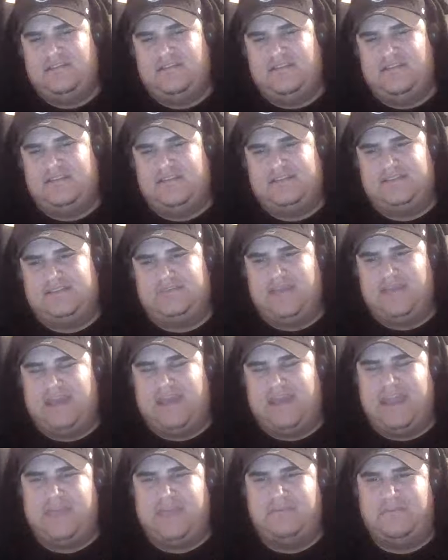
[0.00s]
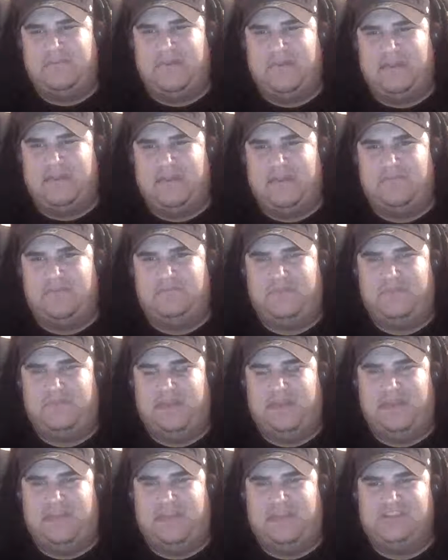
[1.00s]
It's my name and then
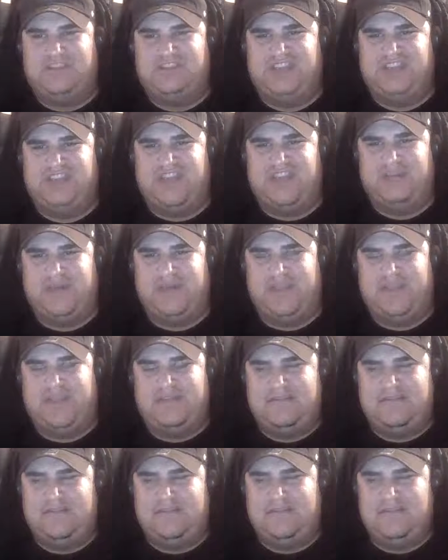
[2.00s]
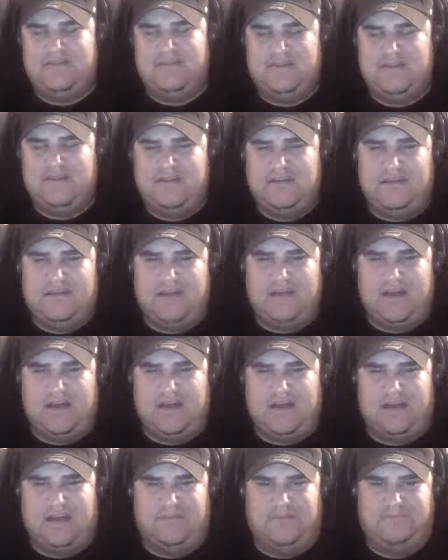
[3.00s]
PGON.
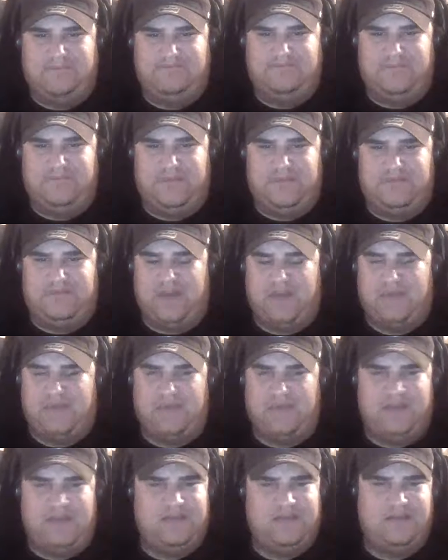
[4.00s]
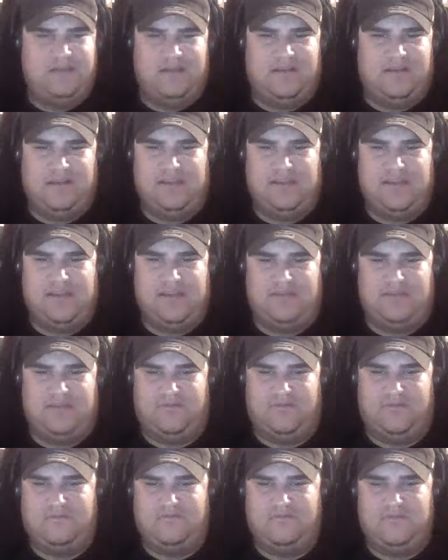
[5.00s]
You find me on there and
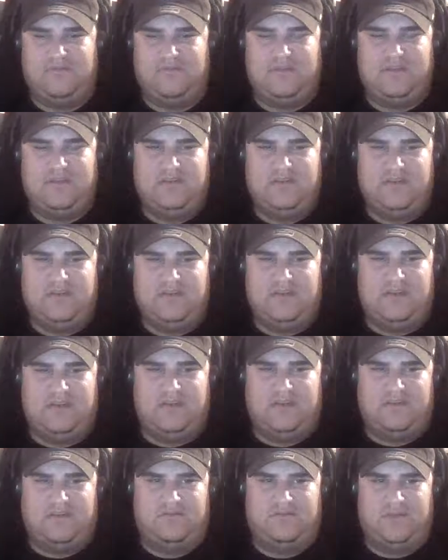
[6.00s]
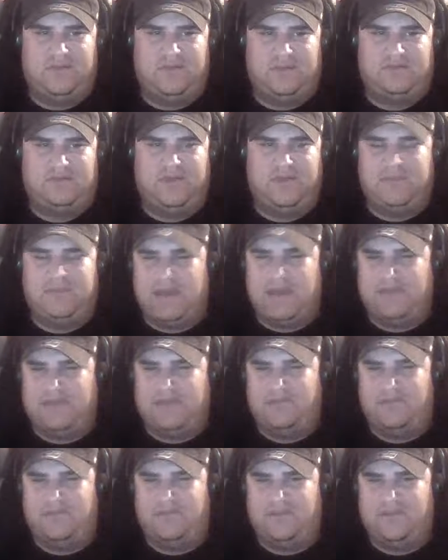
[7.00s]
you know tweet back
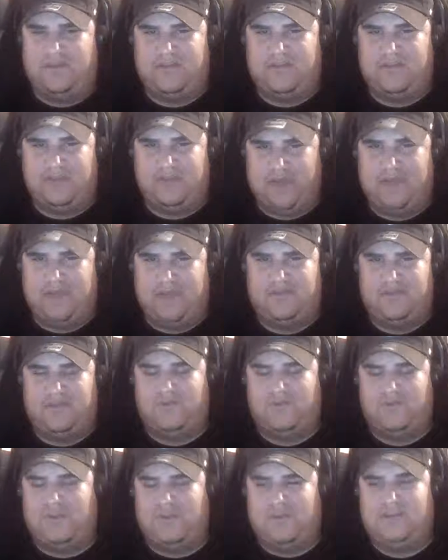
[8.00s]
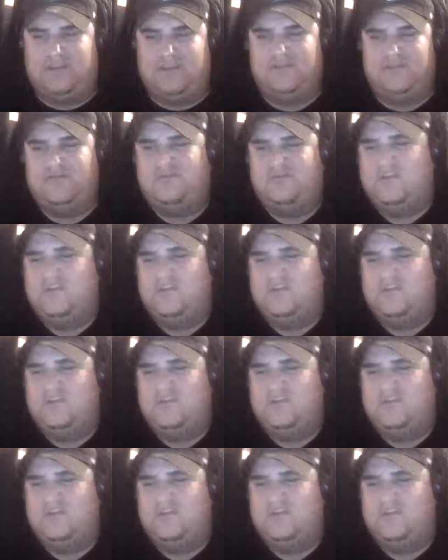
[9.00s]
and forth or whatever you want to do.